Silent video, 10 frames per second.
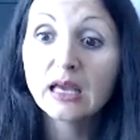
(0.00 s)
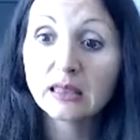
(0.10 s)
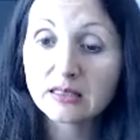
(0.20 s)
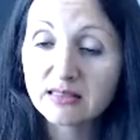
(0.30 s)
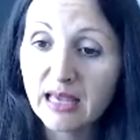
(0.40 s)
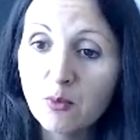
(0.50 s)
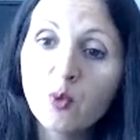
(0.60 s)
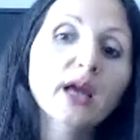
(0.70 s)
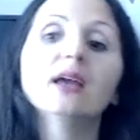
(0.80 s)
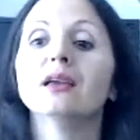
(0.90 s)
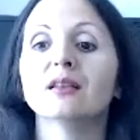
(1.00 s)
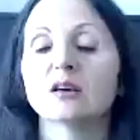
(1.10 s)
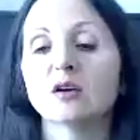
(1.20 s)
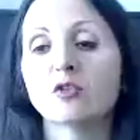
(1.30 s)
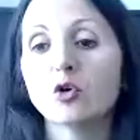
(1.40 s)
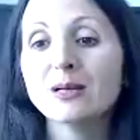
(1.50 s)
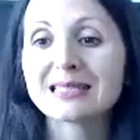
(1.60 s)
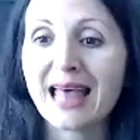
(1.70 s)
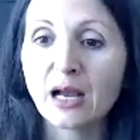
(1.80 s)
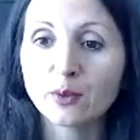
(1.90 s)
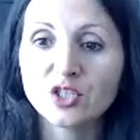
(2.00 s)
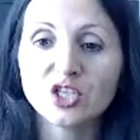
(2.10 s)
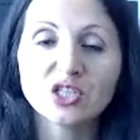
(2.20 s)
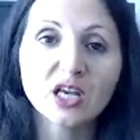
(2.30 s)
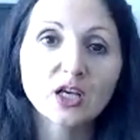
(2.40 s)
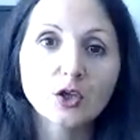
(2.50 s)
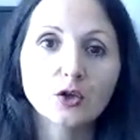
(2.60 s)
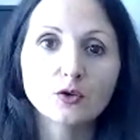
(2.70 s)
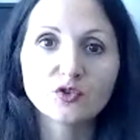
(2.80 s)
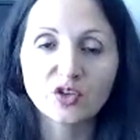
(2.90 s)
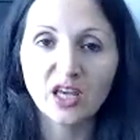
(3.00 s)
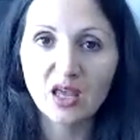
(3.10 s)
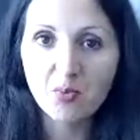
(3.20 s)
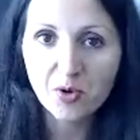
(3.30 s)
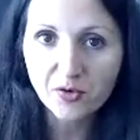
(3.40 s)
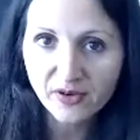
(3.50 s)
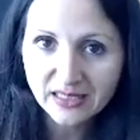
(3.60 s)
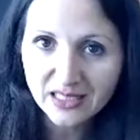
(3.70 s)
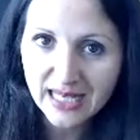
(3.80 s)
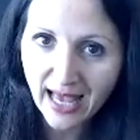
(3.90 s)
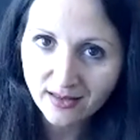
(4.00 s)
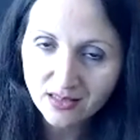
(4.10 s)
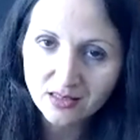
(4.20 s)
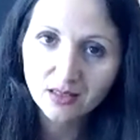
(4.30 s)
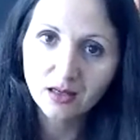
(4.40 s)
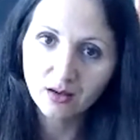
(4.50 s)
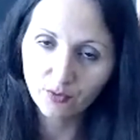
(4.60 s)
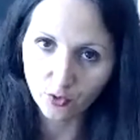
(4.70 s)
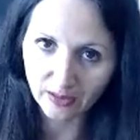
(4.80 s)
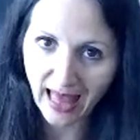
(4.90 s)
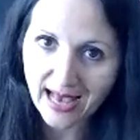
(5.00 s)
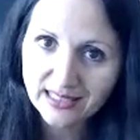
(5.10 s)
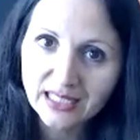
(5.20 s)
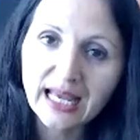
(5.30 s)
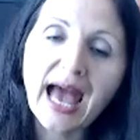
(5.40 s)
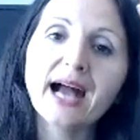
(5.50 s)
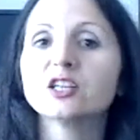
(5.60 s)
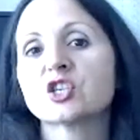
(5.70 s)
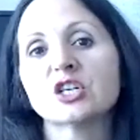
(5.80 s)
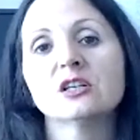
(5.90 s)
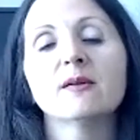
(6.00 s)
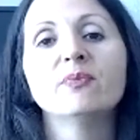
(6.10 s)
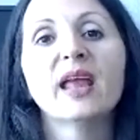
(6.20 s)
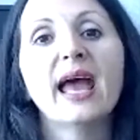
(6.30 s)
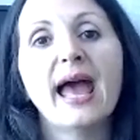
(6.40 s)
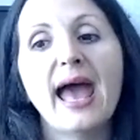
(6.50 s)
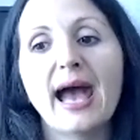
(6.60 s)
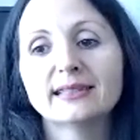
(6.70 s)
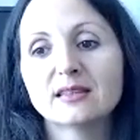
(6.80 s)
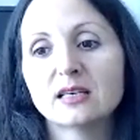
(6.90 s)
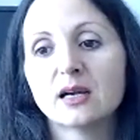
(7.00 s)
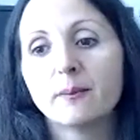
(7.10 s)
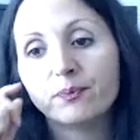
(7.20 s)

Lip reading: The same way in the Romance languages, you use imperfect tense for lasting action, and the